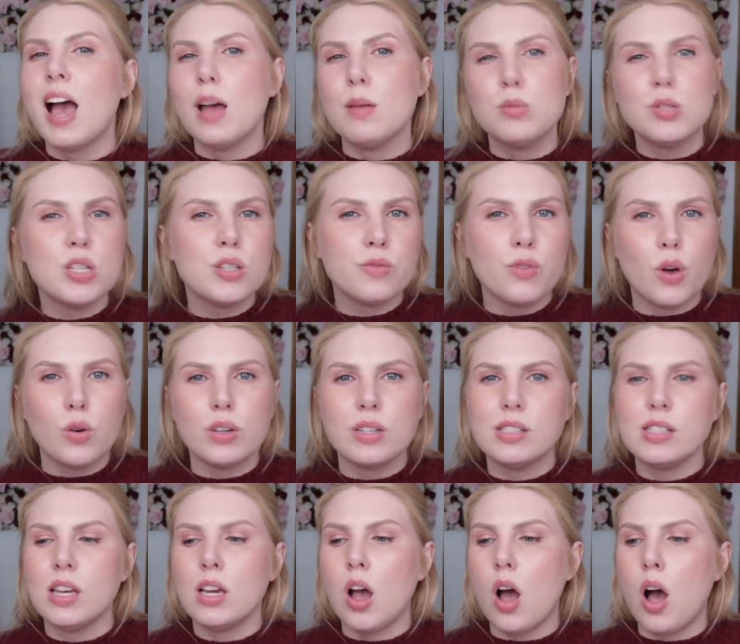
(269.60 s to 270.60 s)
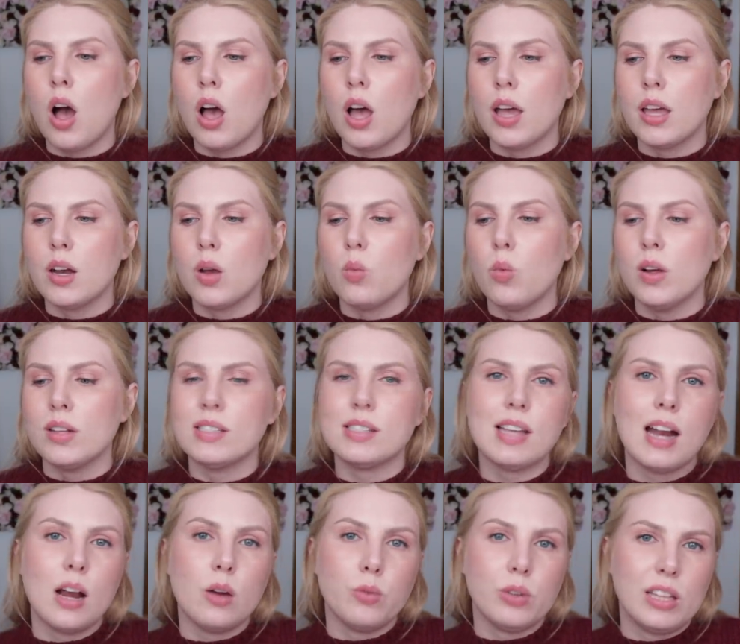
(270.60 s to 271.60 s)
I'm just focusing on ones
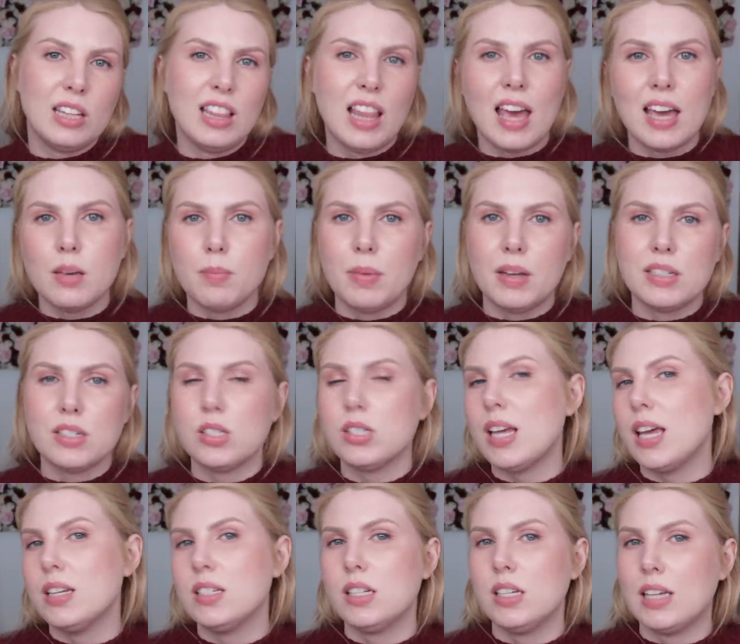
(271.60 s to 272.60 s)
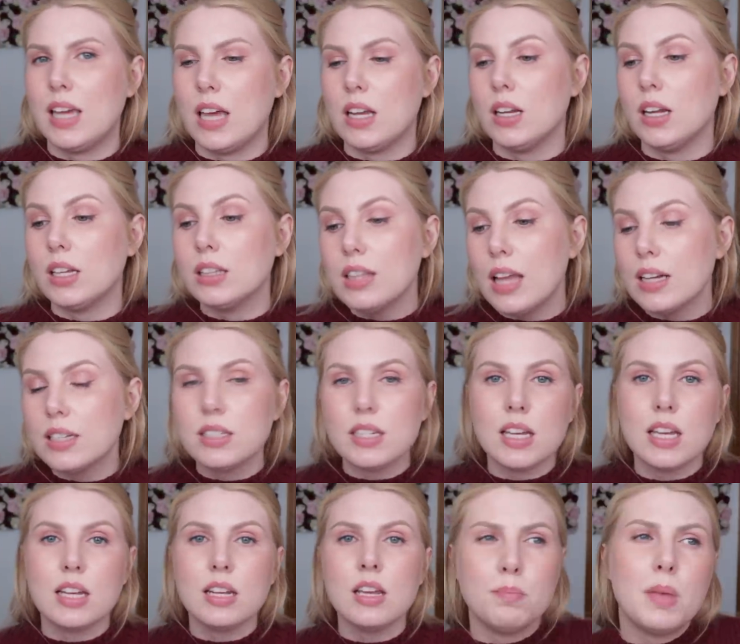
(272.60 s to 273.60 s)
that I really like but tend to get
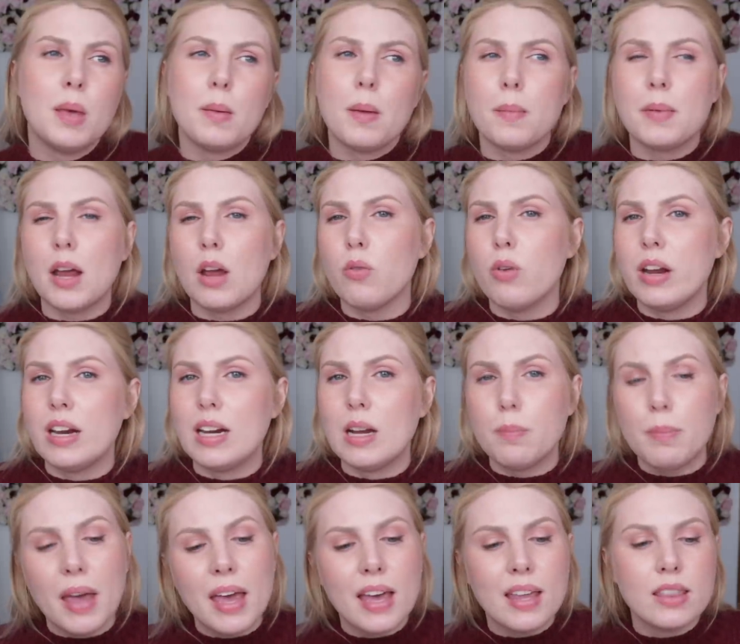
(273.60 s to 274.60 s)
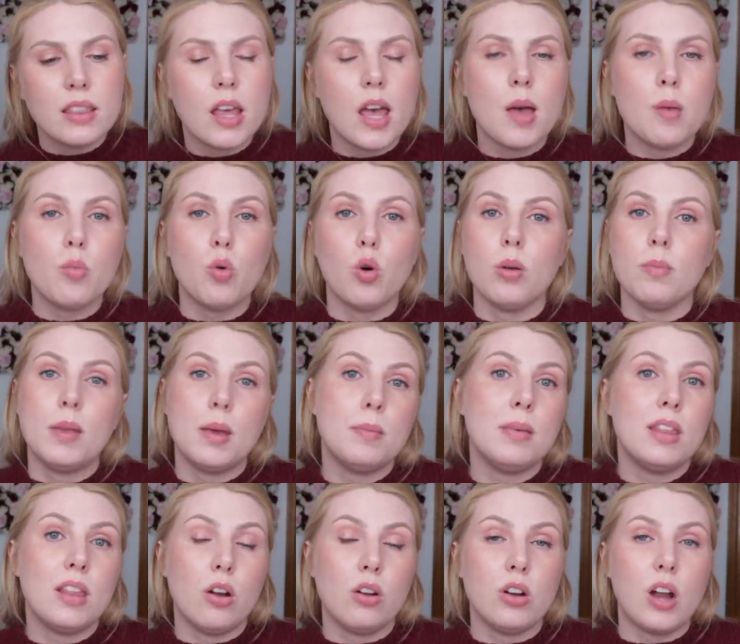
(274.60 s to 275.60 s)
neglected. Maybe I'm not ready to pan them or
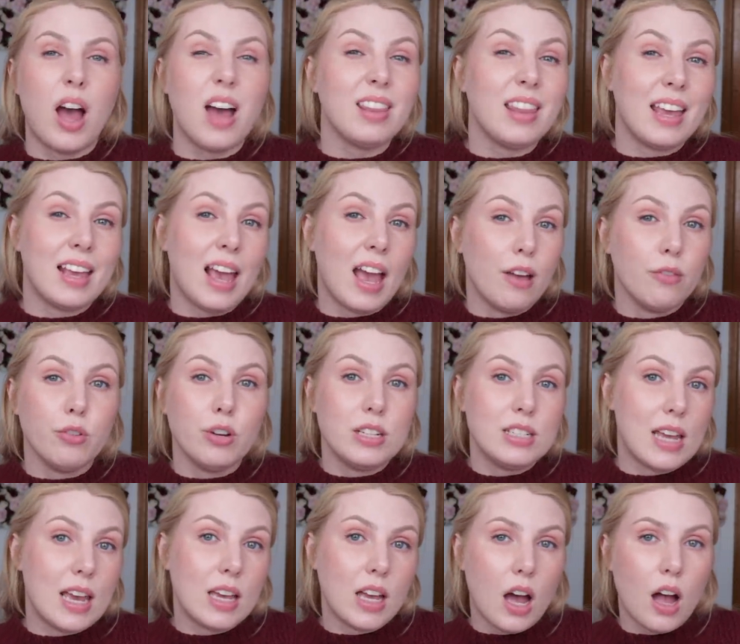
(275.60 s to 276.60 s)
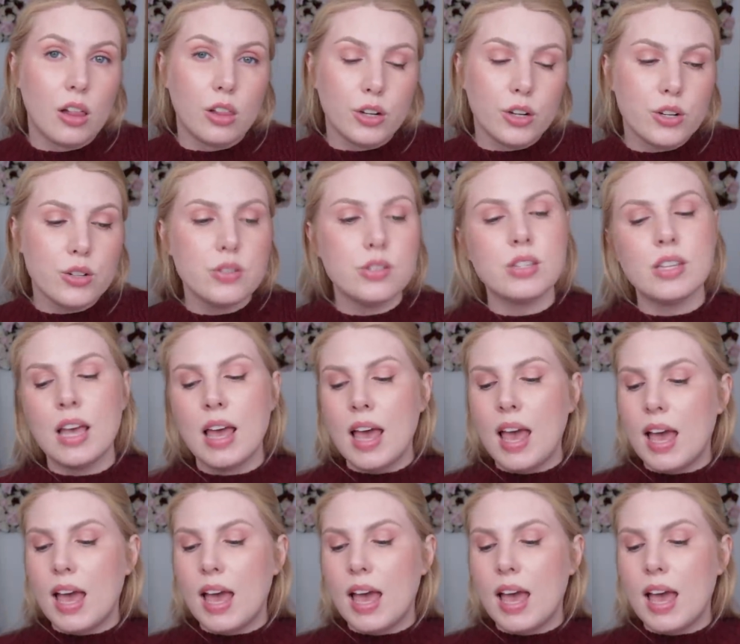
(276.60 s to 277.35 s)
maybe they're not like everyday colors.